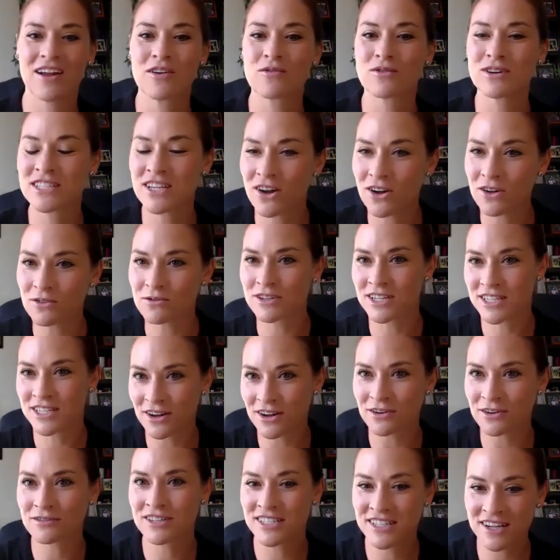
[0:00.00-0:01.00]
result,
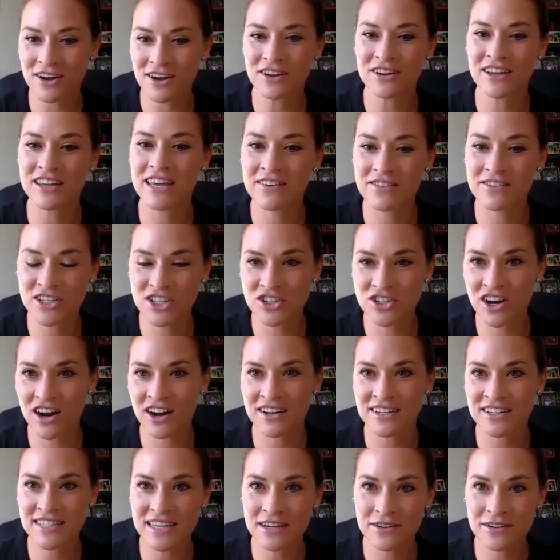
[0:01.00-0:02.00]
give a
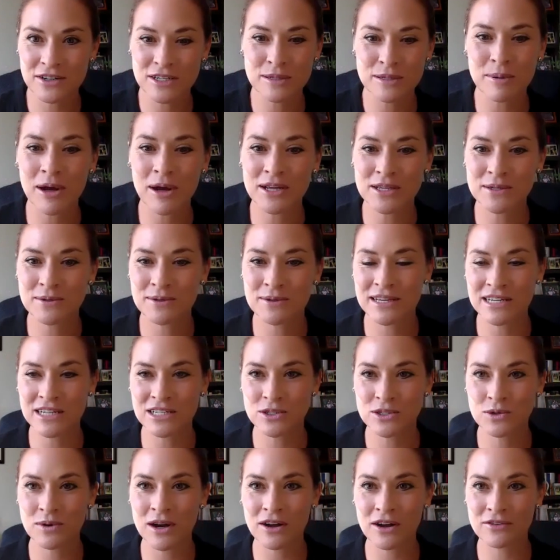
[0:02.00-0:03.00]
drug, see a response within
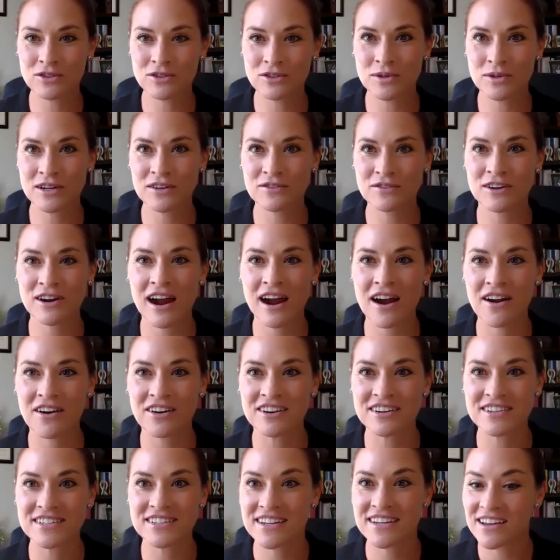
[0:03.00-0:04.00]
12, 24
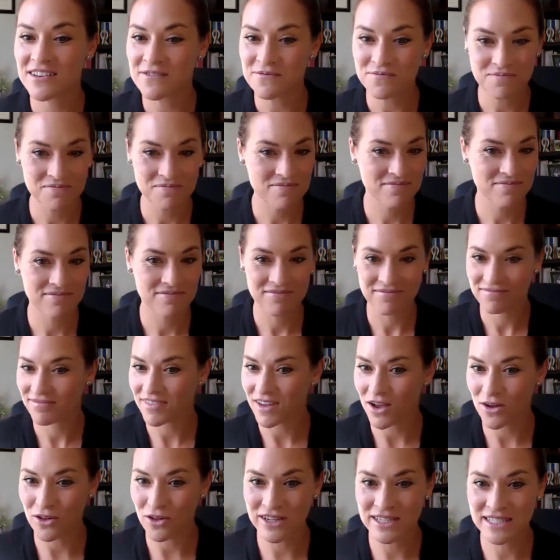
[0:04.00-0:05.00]
hours.
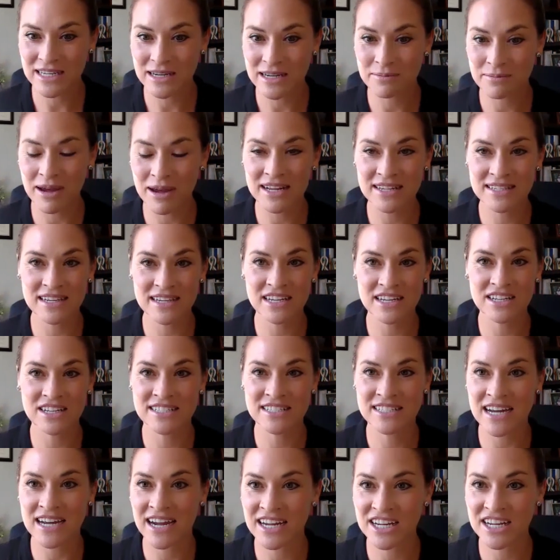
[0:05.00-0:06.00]
Holistic medicine,
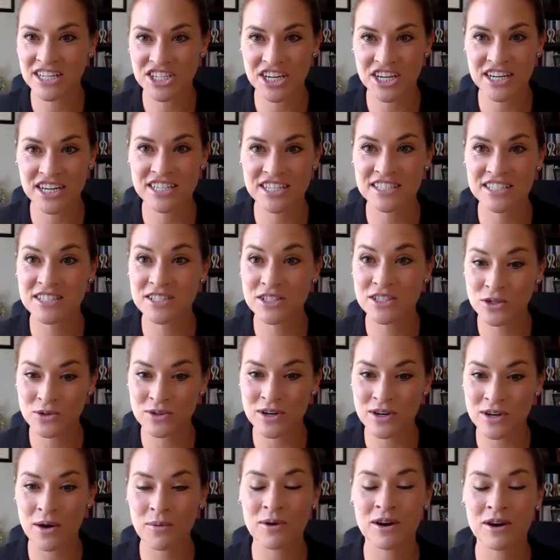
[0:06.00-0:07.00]
diet changes do
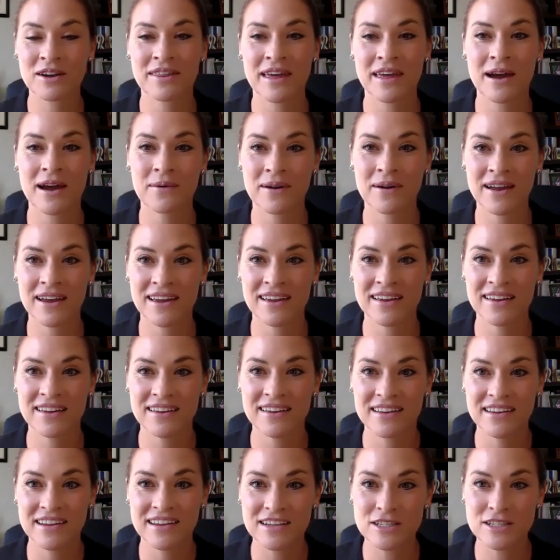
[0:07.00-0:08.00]
not work that way.
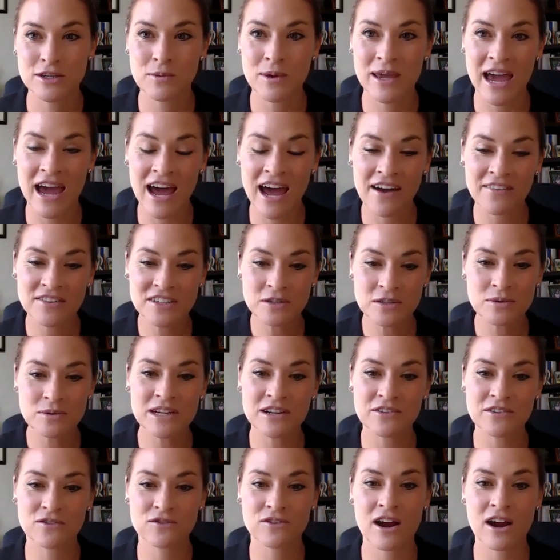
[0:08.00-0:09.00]
So we have to
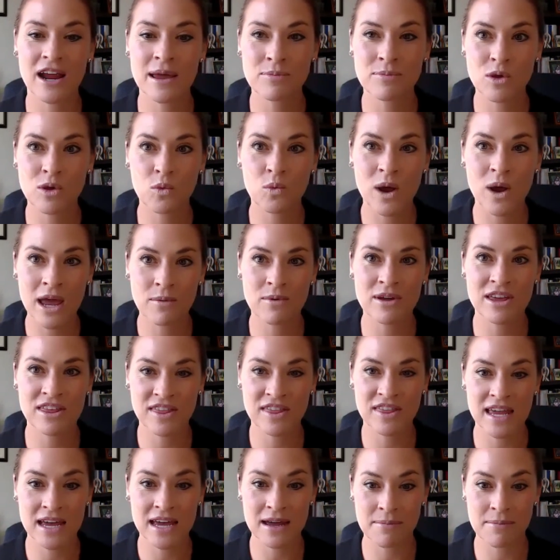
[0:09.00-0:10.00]
reframe the way we
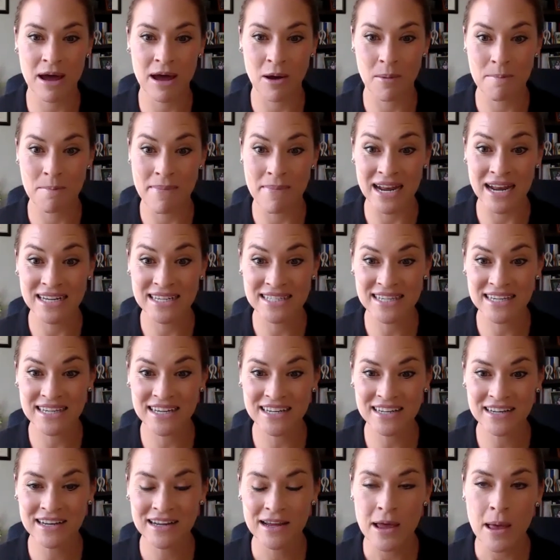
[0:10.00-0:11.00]
think about
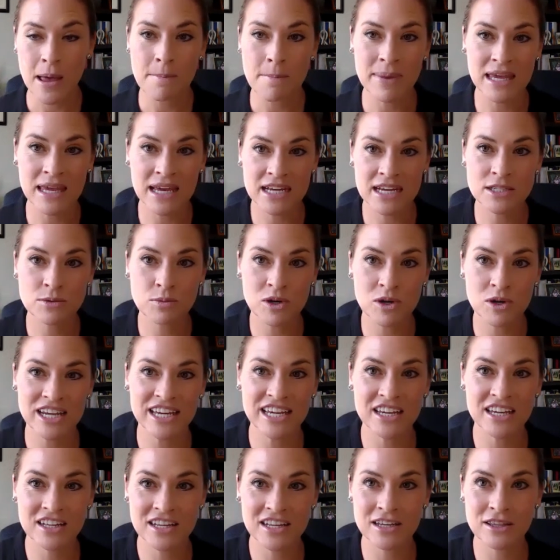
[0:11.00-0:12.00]
medicine because we're
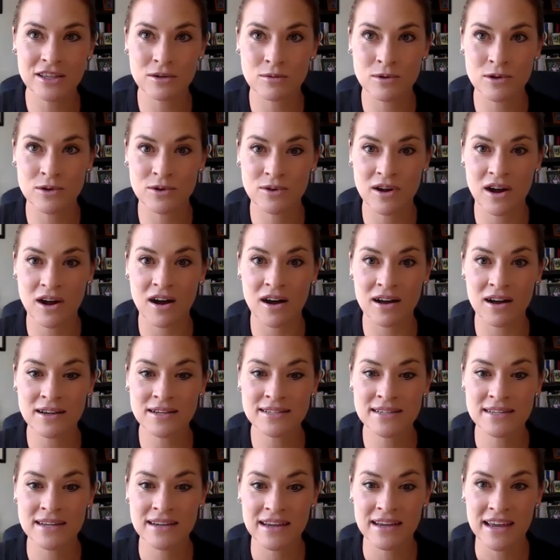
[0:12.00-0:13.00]
healing the root
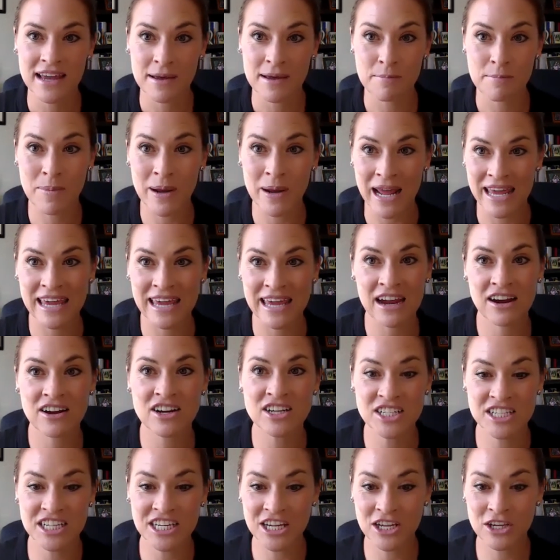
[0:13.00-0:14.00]
cause. But I
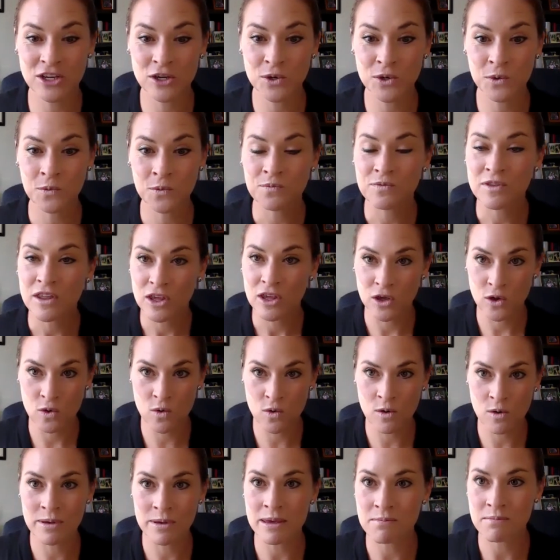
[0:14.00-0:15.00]
guarantee you, you
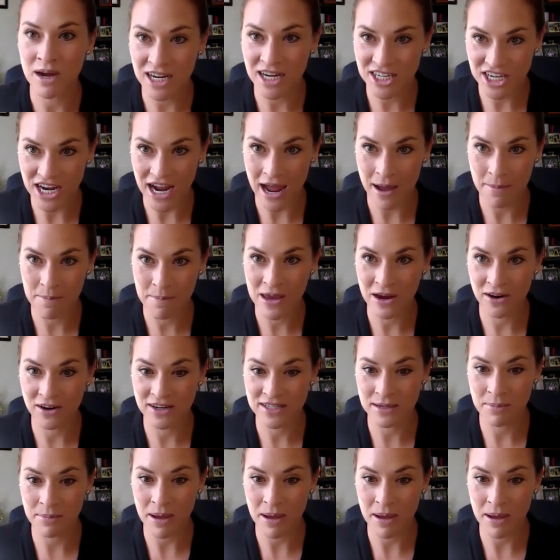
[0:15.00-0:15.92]
will be much happier as a